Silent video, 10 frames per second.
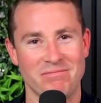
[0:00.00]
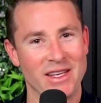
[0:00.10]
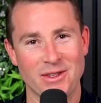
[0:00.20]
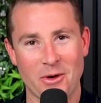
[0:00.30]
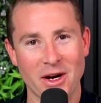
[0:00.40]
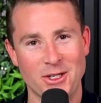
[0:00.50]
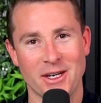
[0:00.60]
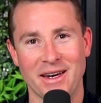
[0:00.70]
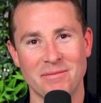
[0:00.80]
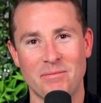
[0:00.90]
There's no
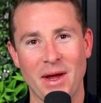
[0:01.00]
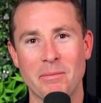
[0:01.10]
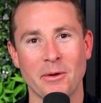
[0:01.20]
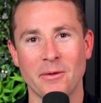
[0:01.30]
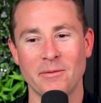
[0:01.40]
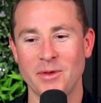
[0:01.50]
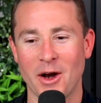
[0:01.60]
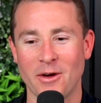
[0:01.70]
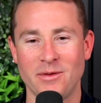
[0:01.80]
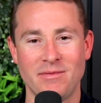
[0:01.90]
question, and people,
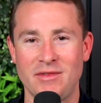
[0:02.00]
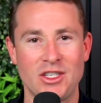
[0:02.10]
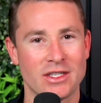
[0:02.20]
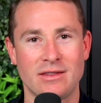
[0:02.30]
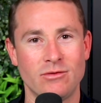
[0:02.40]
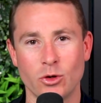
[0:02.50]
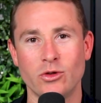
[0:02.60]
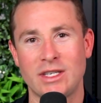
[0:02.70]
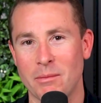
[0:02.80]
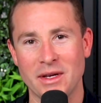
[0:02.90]
just do
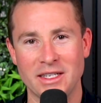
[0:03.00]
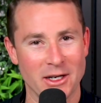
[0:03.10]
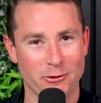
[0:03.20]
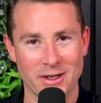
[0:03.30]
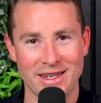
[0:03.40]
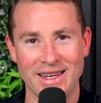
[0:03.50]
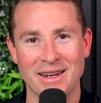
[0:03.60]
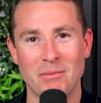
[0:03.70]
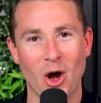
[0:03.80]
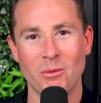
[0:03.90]
something different in
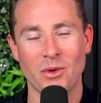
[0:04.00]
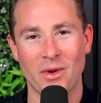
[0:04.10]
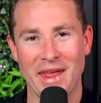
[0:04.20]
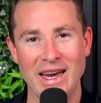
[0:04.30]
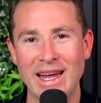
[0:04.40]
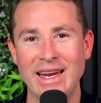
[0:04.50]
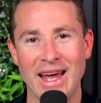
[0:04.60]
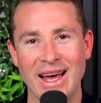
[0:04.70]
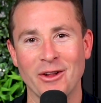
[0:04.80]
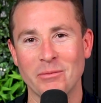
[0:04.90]
a moment where they need
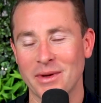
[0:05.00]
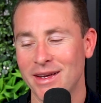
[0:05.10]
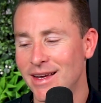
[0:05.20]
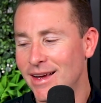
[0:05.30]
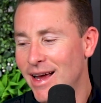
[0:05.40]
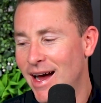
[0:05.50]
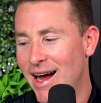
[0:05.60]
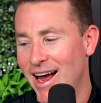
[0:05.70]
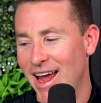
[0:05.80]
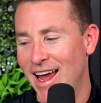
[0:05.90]
help,
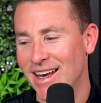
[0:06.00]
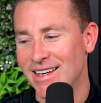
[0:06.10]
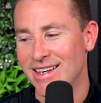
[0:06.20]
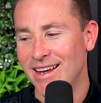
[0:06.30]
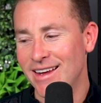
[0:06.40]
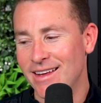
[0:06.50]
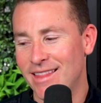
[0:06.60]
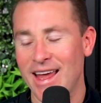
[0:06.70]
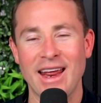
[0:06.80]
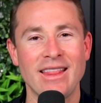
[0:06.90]
and
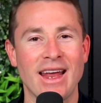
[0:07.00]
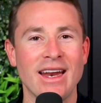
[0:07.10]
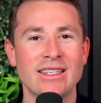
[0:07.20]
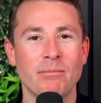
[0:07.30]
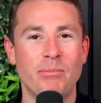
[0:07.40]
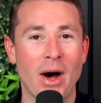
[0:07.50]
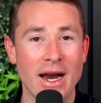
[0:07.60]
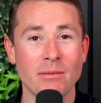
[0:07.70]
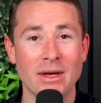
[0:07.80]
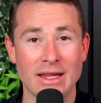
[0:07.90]
that ends up
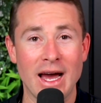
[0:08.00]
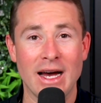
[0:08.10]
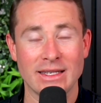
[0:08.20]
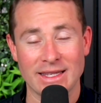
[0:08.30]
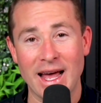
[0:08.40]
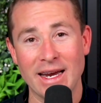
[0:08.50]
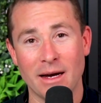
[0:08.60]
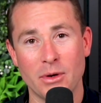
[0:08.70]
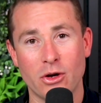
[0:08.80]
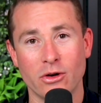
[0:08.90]
biting me in the ass later
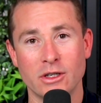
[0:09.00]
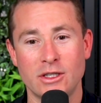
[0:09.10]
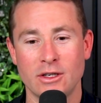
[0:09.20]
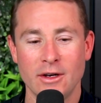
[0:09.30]
because